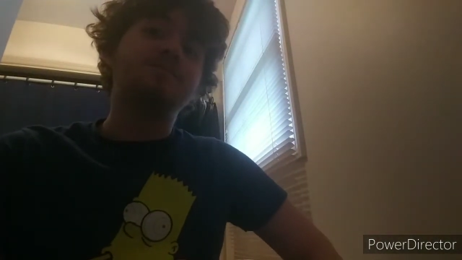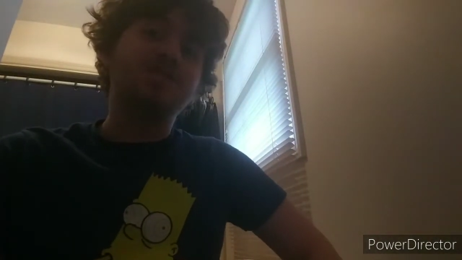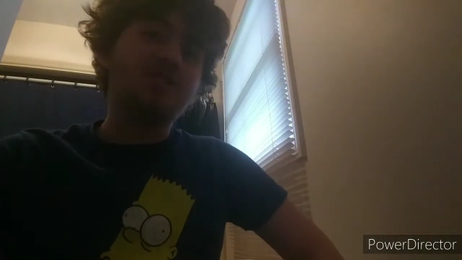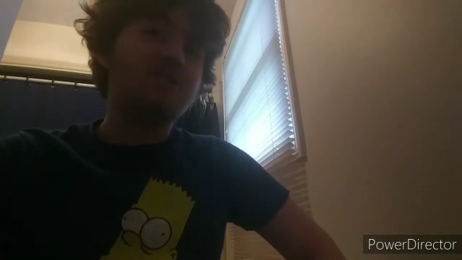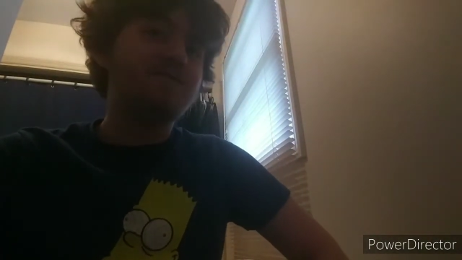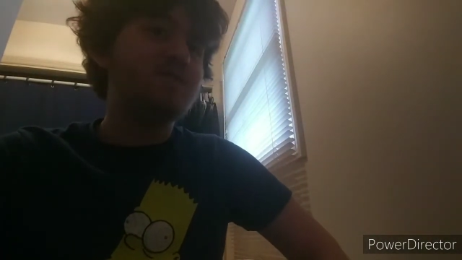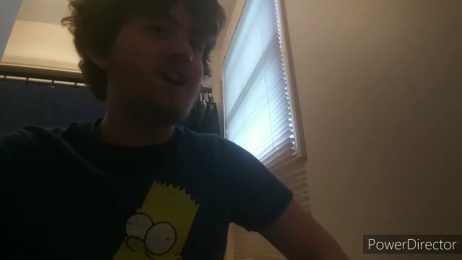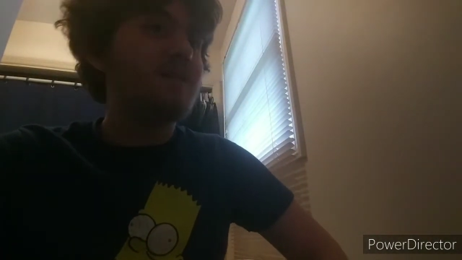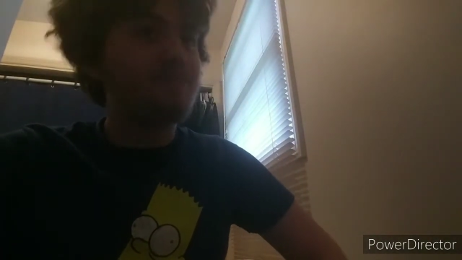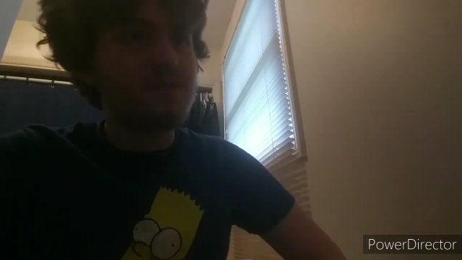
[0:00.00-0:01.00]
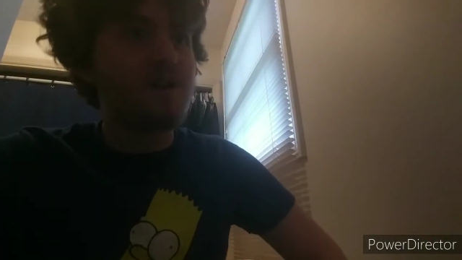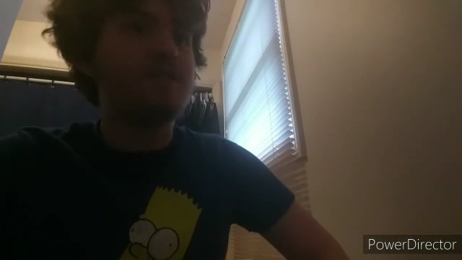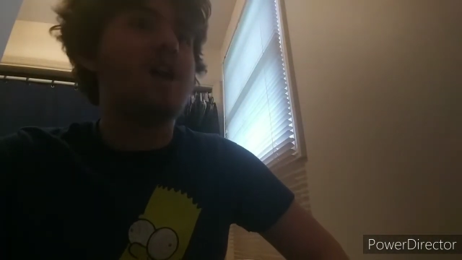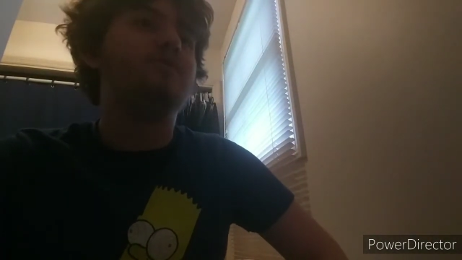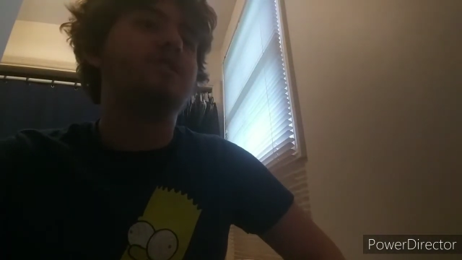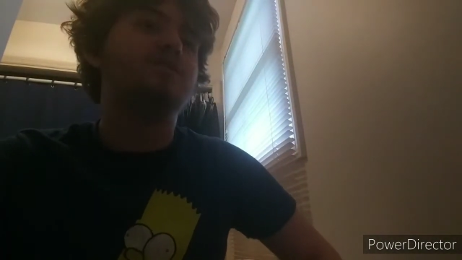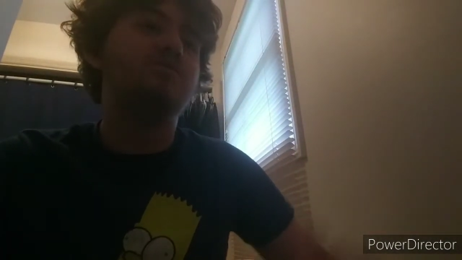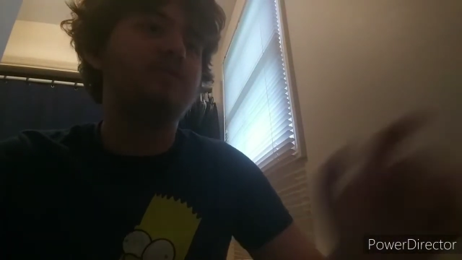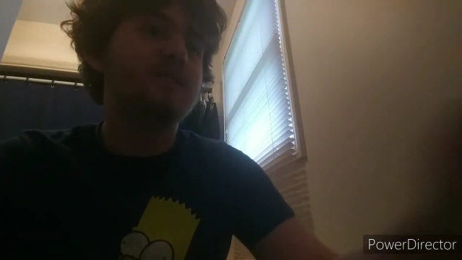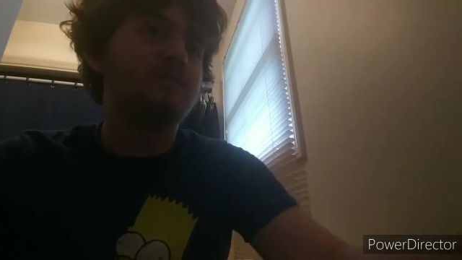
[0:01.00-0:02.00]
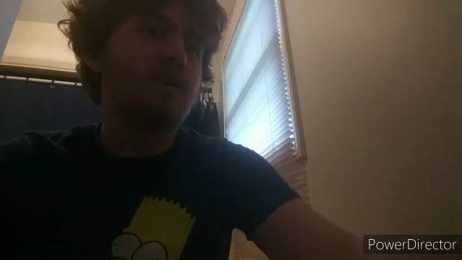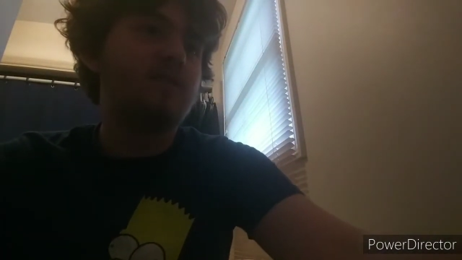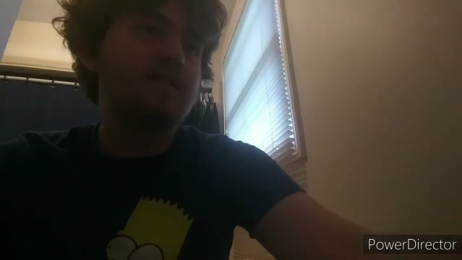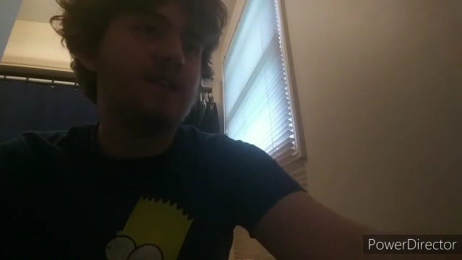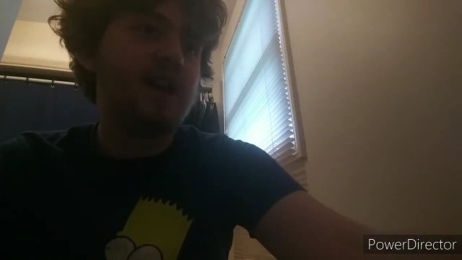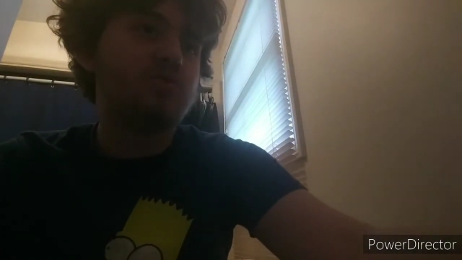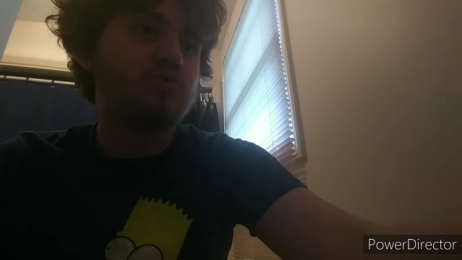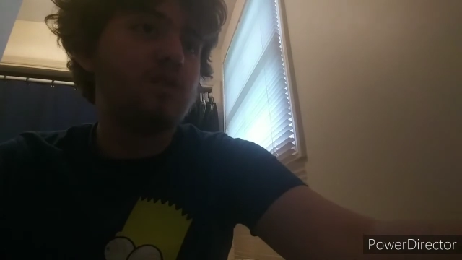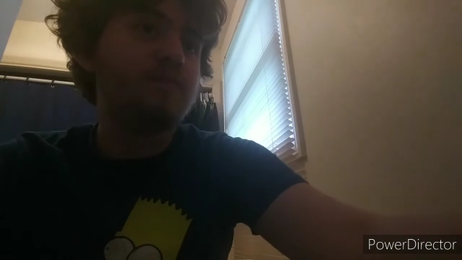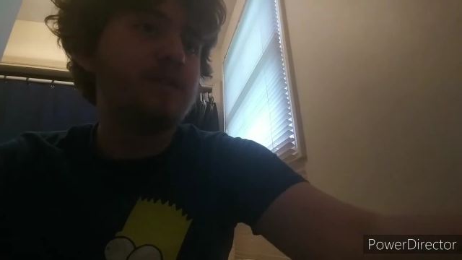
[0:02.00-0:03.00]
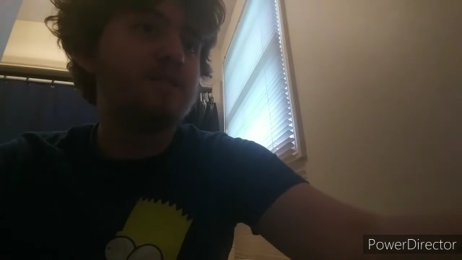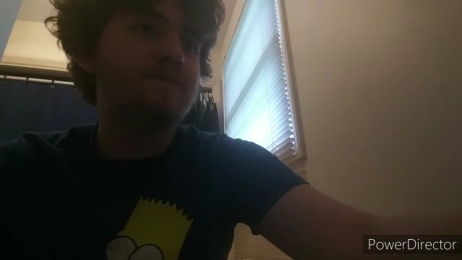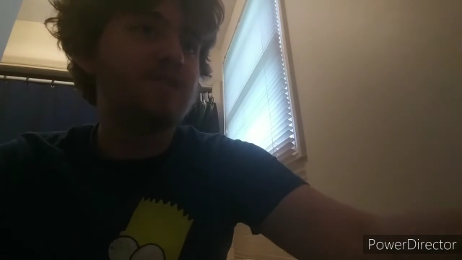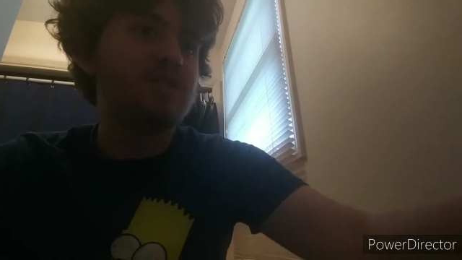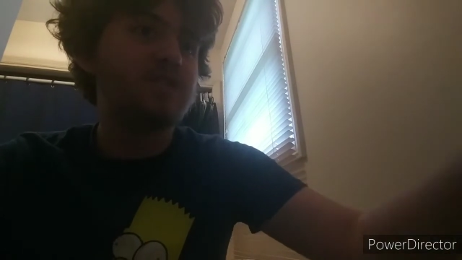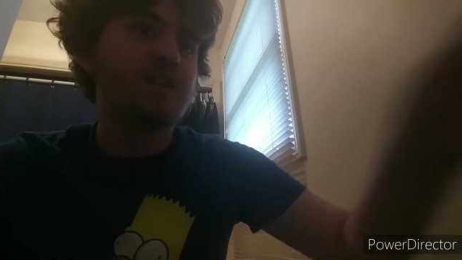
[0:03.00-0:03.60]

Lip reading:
[unreadable: no face in view]